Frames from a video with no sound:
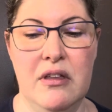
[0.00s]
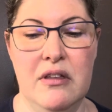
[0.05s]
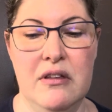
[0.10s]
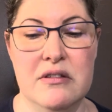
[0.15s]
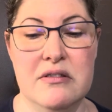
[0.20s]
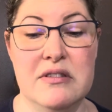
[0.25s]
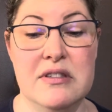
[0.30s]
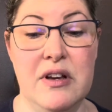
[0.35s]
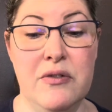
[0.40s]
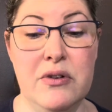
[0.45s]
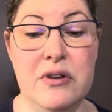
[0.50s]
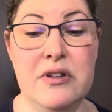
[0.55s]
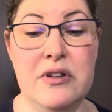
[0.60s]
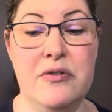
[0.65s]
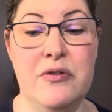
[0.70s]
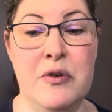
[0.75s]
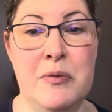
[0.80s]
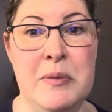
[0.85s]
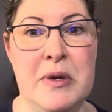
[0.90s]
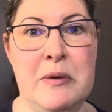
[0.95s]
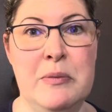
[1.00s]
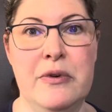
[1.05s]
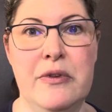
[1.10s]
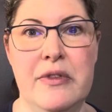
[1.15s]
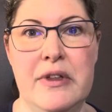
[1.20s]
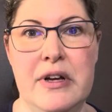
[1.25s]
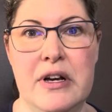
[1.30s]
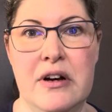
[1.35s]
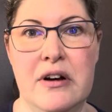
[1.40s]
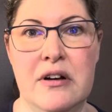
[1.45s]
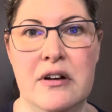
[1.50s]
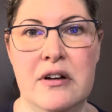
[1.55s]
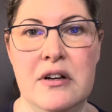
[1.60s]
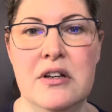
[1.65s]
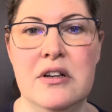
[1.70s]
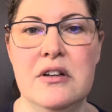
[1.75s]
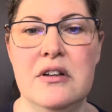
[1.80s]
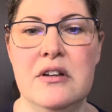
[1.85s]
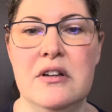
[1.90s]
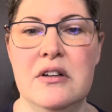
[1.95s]
several different people there
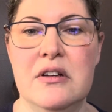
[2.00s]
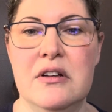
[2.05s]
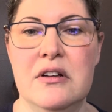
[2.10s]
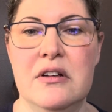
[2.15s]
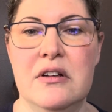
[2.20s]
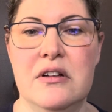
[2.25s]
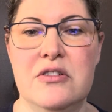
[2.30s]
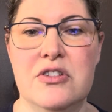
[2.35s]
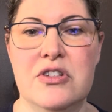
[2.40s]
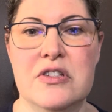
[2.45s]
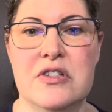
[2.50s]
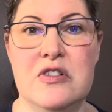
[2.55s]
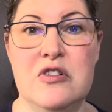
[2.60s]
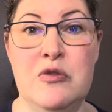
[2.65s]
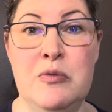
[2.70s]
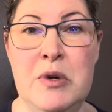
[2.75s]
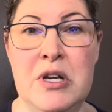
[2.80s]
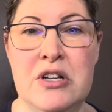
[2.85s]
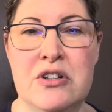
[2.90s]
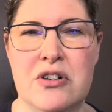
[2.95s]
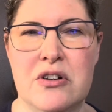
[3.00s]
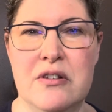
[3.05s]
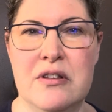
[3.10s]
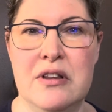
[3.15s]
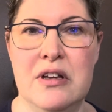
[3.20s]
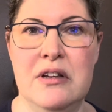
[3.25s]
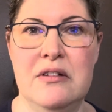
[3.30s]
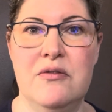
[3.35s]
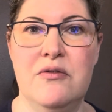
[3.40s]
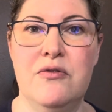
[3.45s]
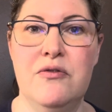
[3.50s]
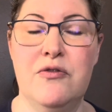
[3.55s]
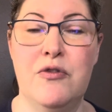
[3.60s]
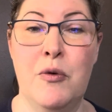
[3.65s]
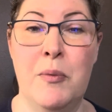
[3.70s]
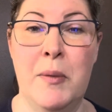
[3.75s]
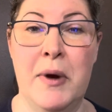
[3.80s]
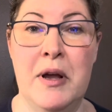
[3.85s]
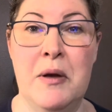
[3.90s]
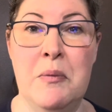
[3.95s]
just to make sure that for
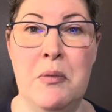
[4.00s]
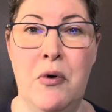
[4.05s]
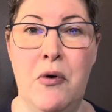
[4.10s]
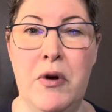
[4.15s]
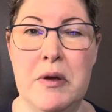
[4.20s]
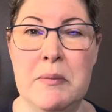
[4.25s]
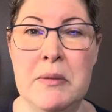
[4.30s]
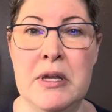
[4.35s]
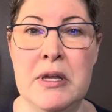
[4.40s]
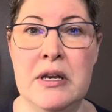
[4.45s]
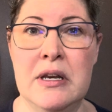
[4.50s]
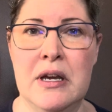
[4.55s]
my appointment,